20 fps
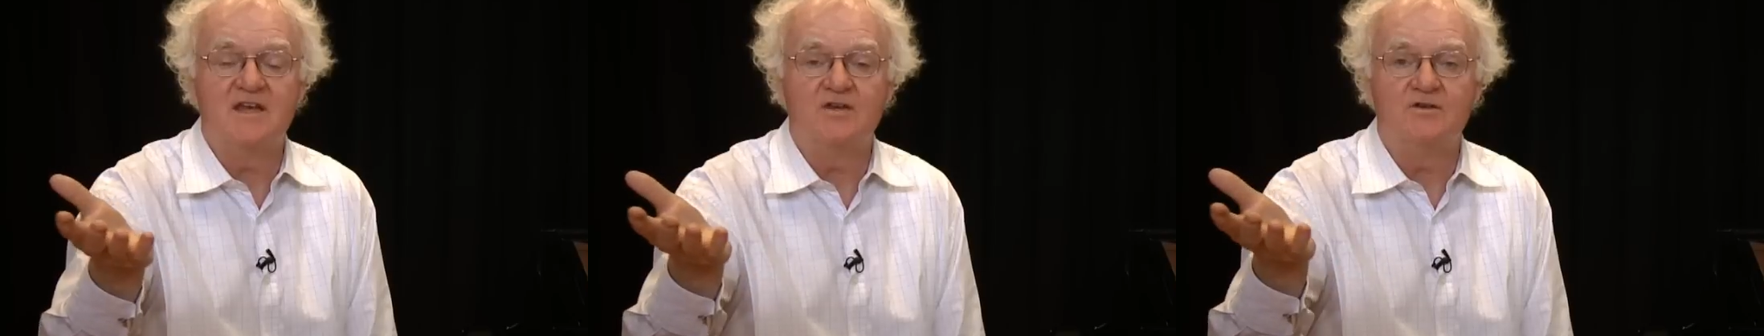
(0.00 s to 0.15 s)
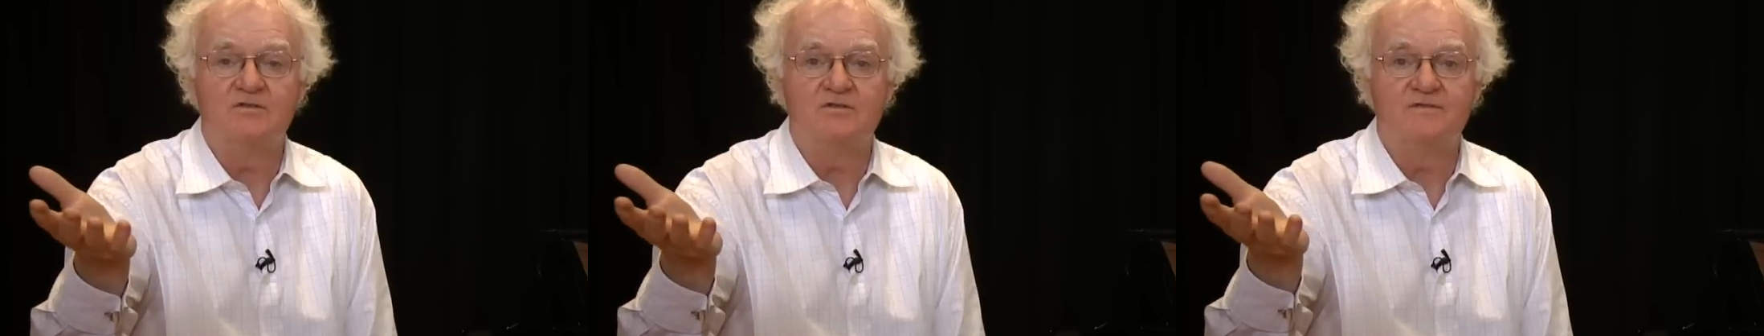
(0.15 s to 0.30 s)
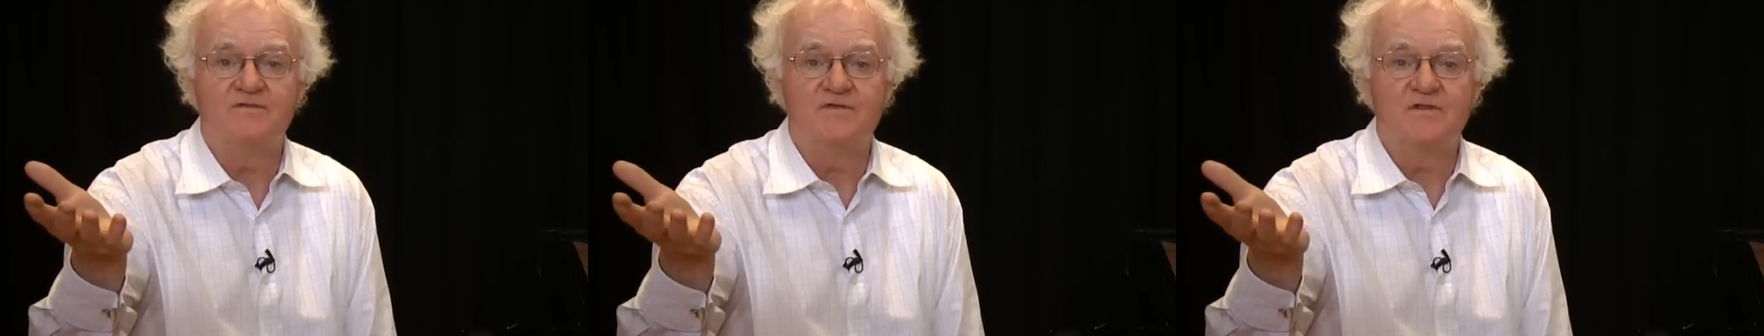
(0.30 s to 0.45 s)

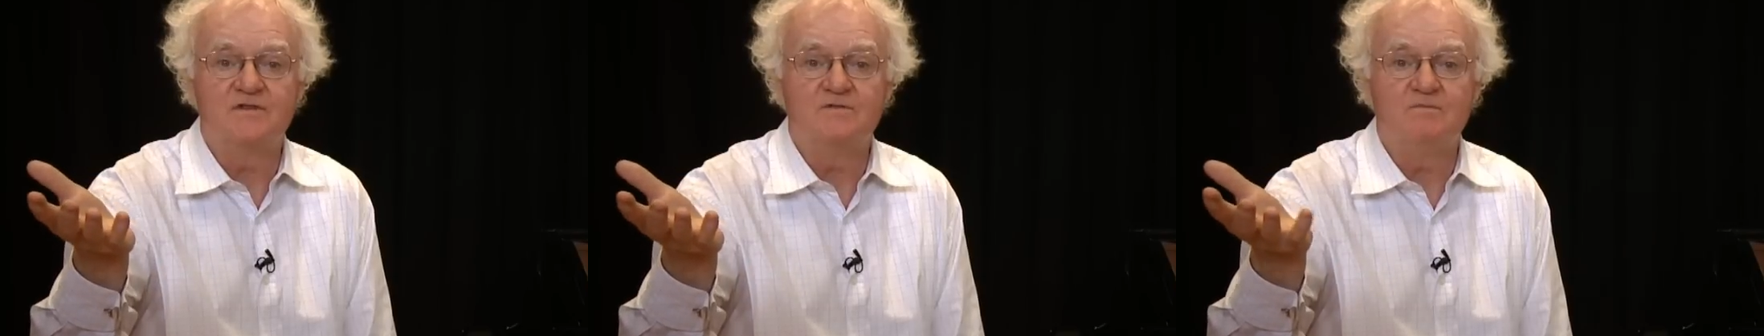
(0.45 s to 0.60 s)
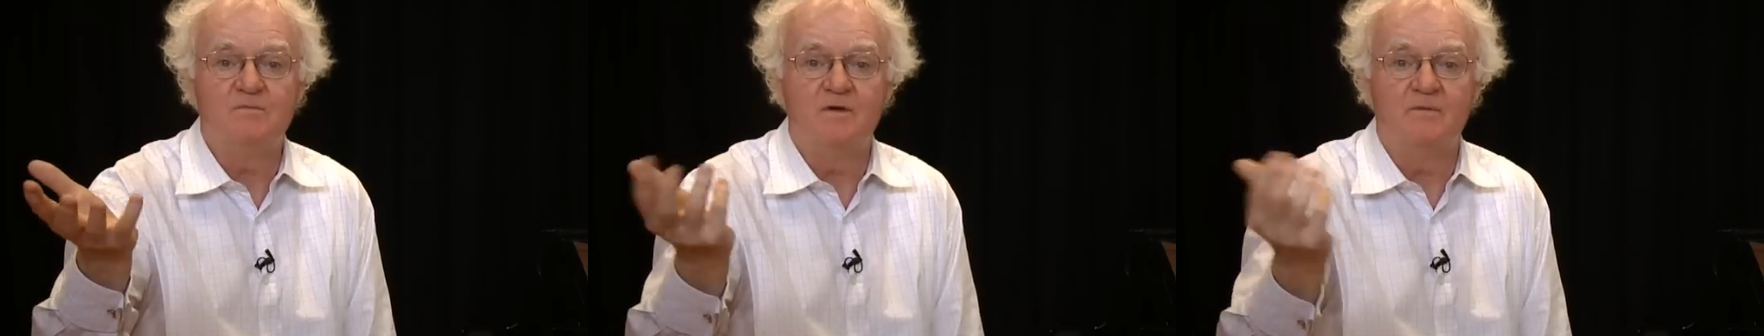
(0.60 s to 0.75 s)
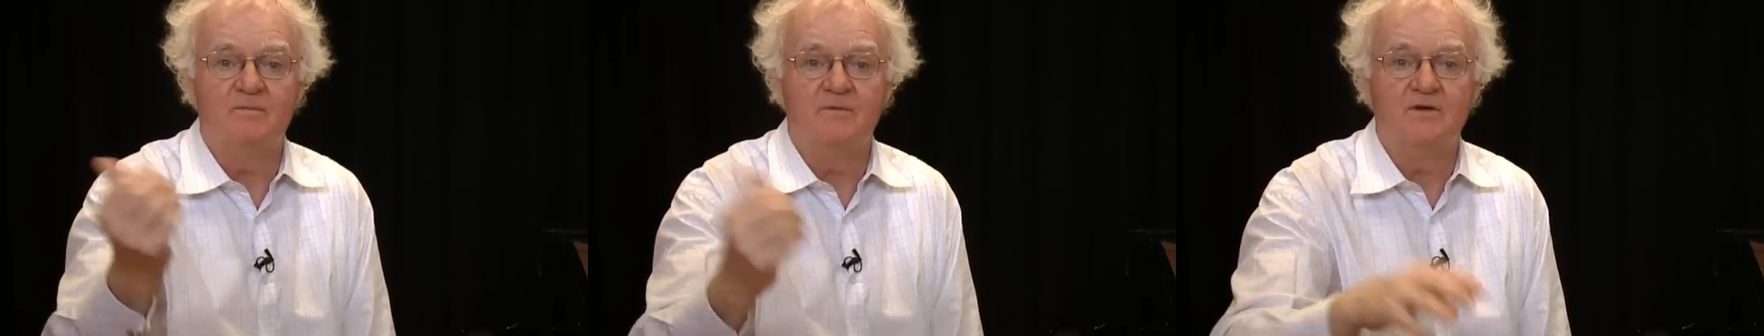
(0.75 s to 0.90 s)
end of the first
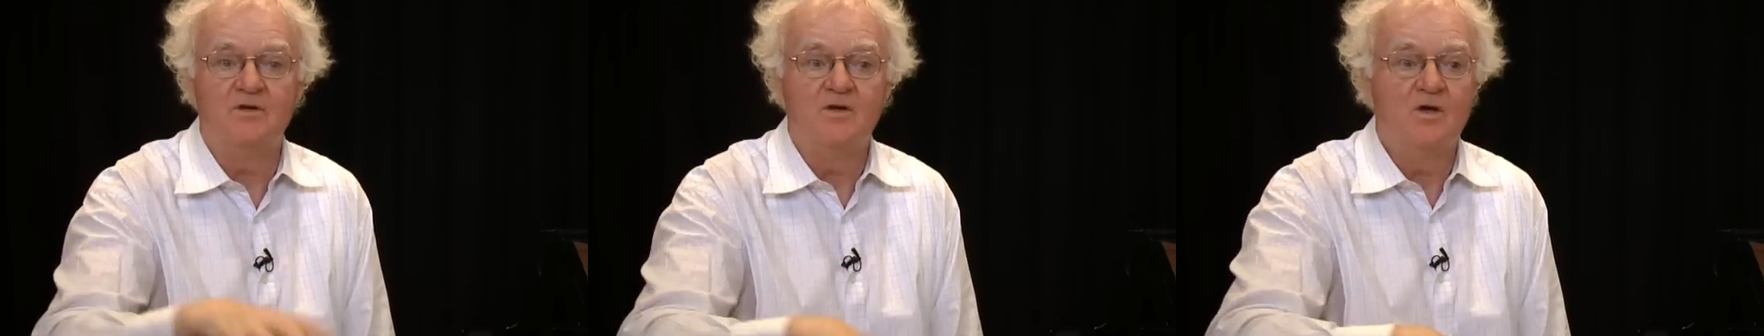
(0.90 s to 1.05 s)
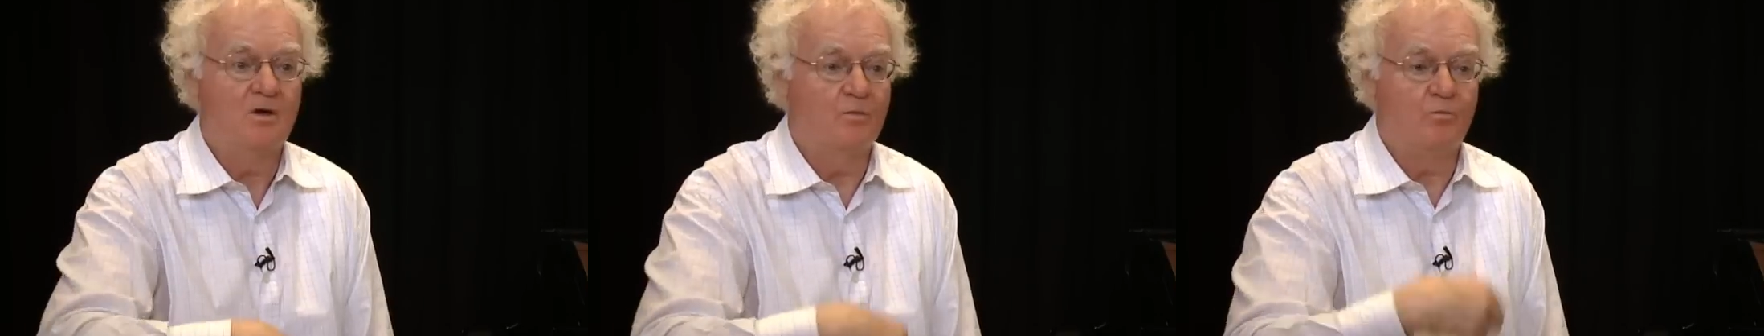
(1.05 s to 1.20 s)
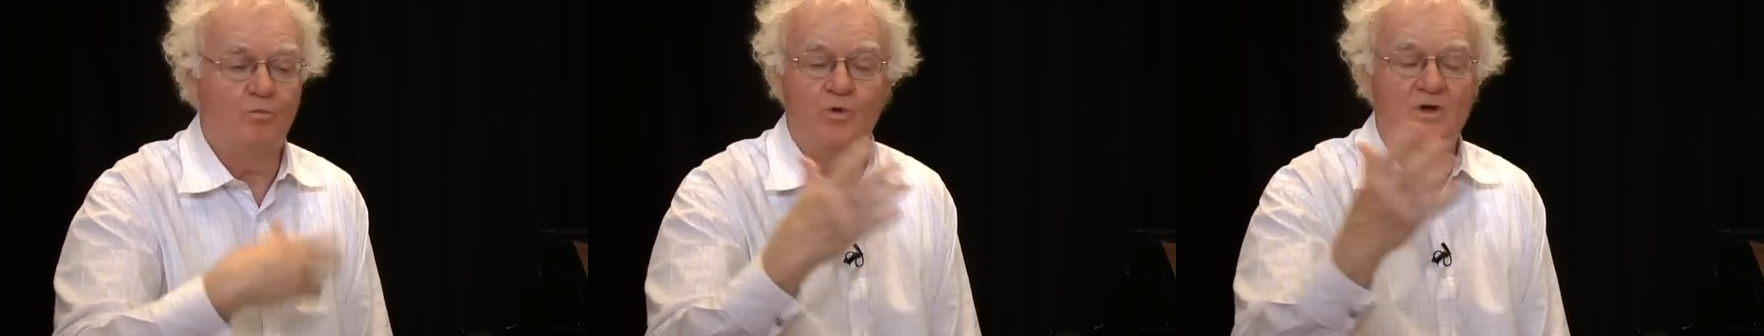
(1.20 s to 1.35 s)
movement.
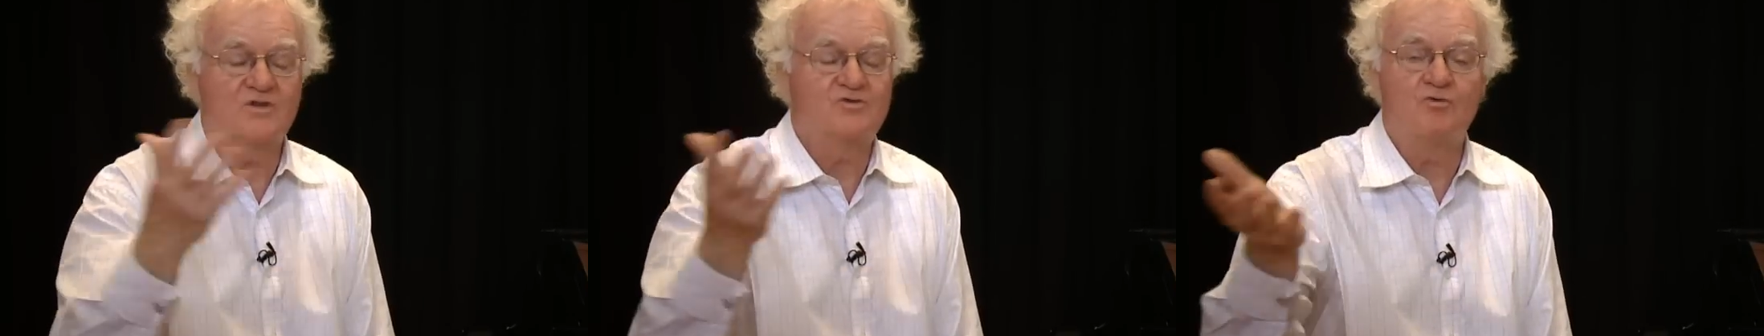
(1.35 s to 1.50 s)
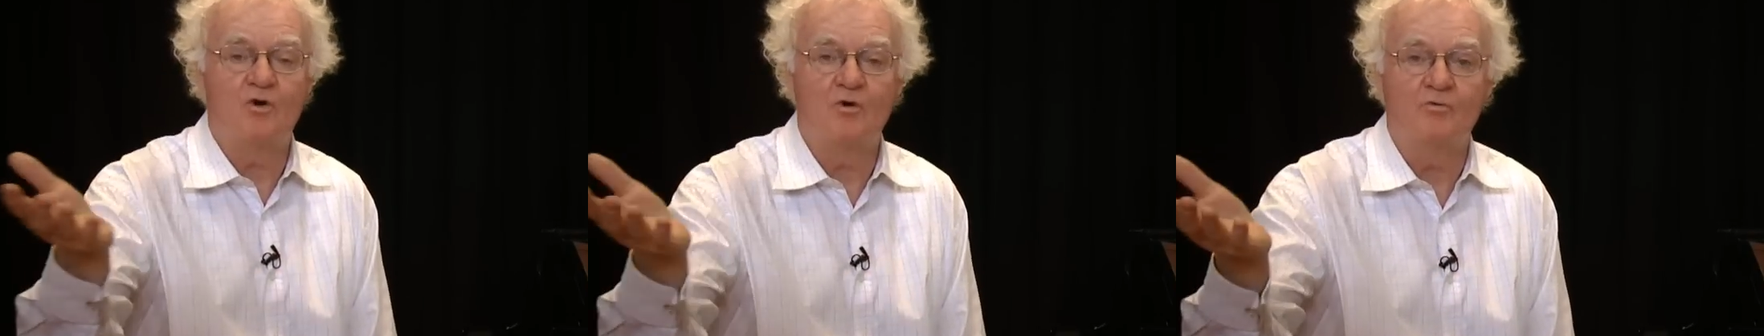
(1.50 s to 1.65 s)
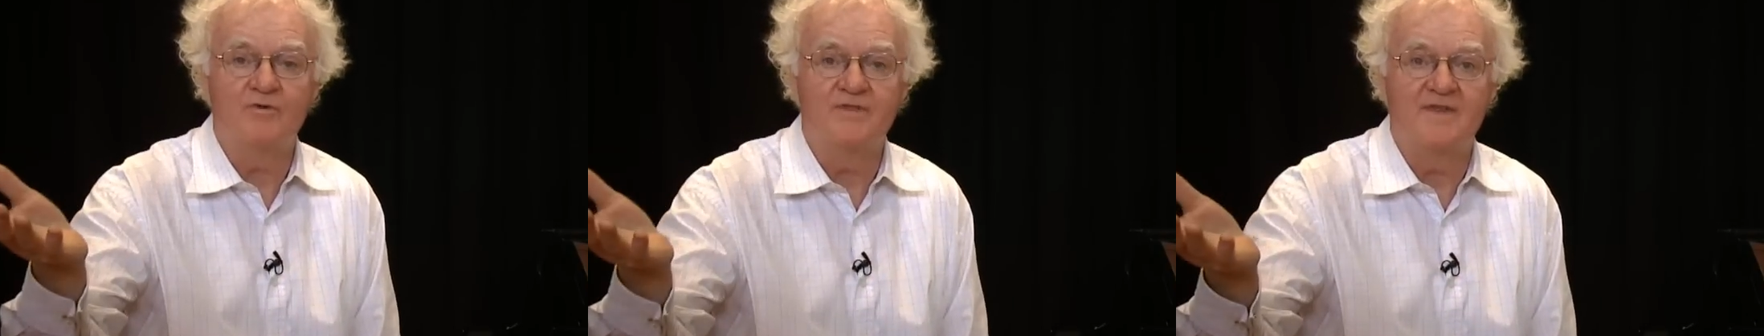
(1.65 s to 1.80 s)
What's
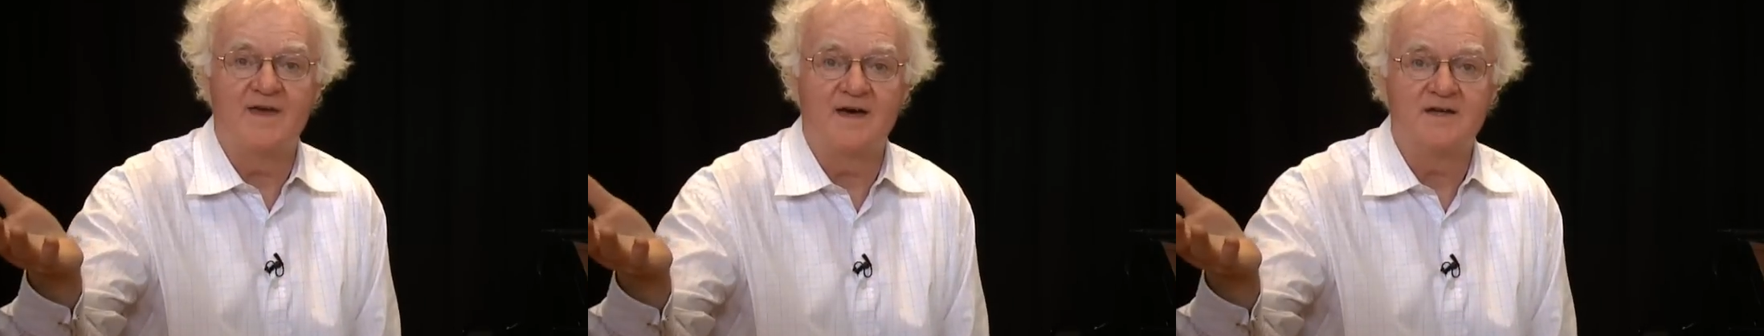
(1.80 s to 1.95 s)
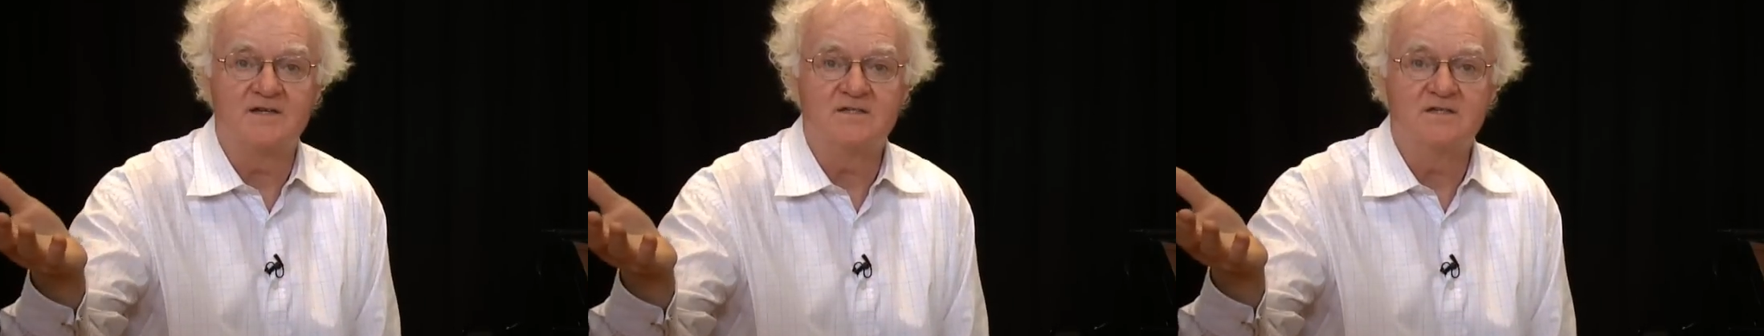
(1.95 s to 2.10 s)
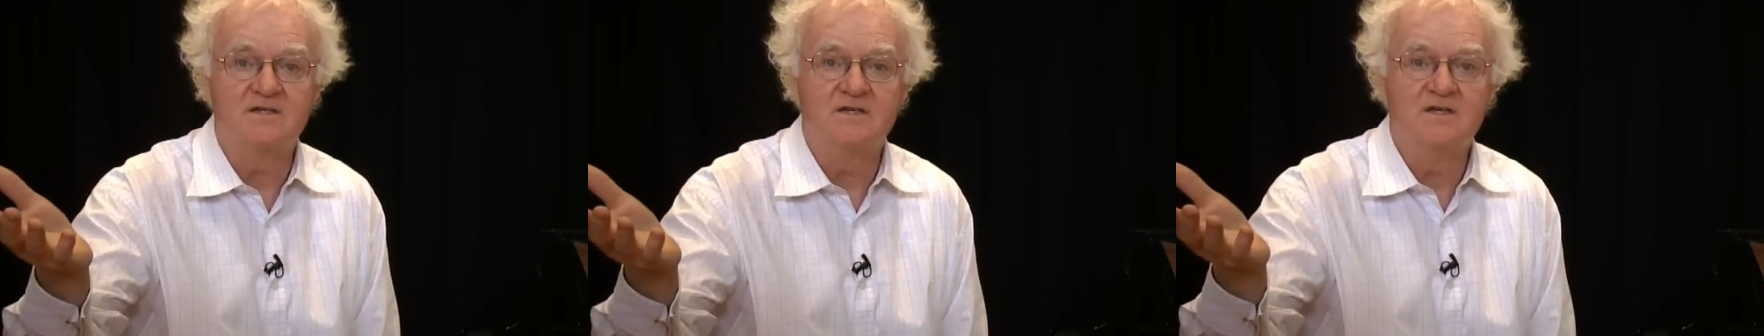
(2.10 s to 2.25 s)
wrong with
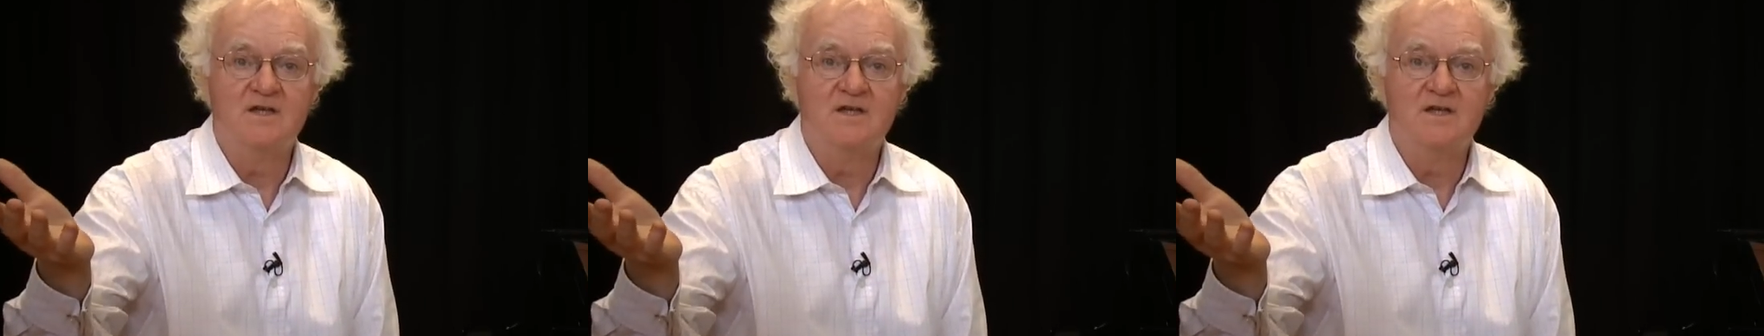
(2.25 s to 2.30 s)
that?